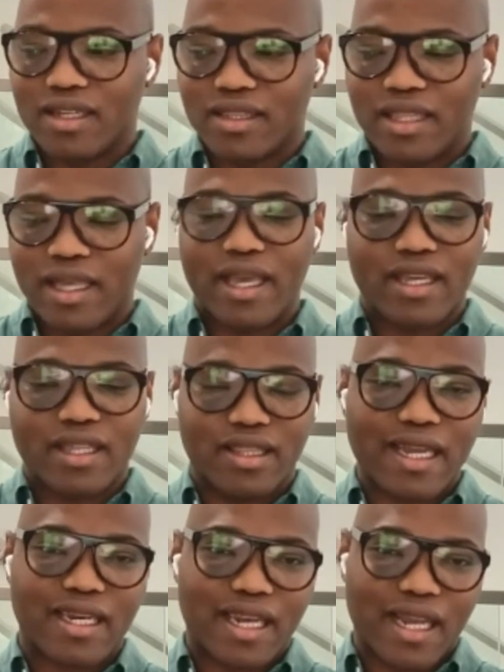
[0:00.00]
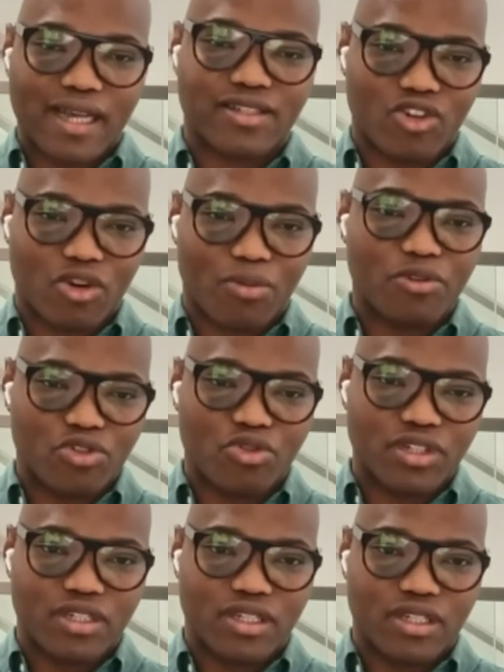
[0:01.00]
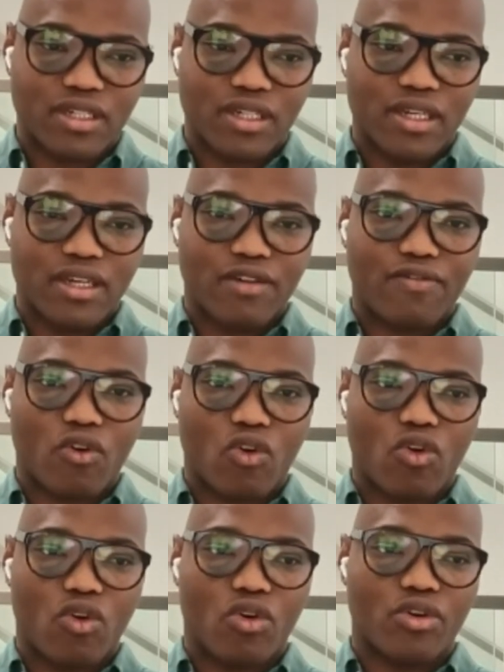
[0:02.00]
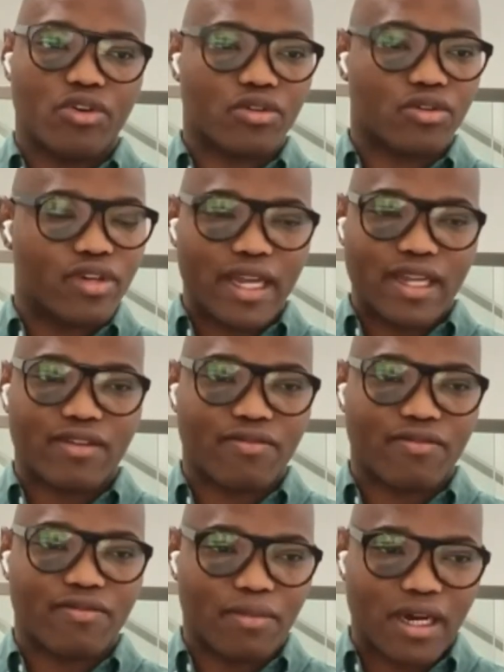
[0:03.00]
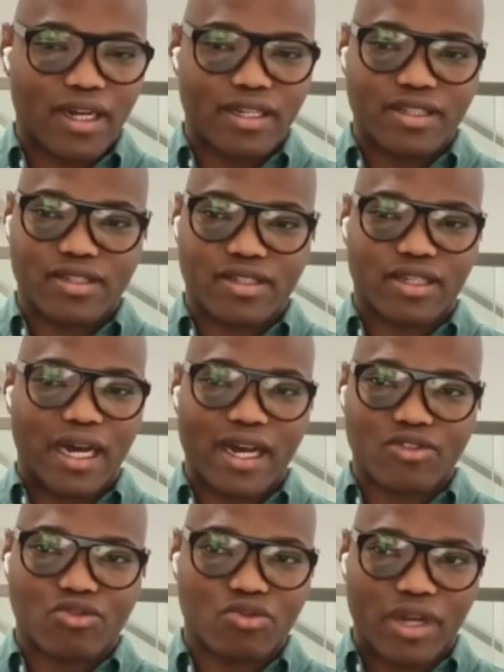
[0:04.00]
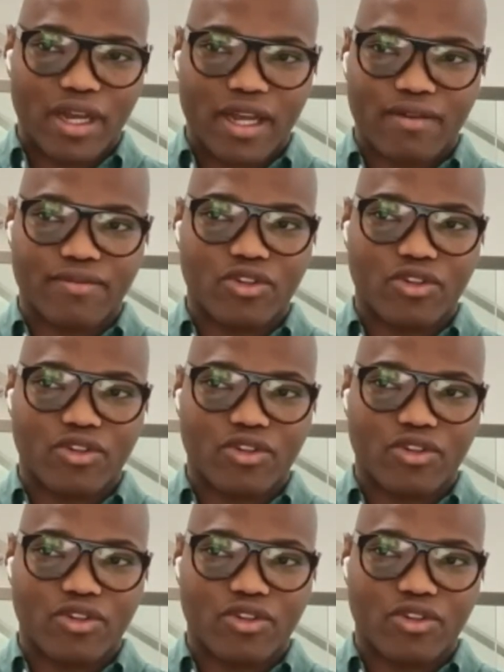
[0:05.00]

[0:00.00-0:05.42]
in that lies an opportunity for creative minds, guys who have,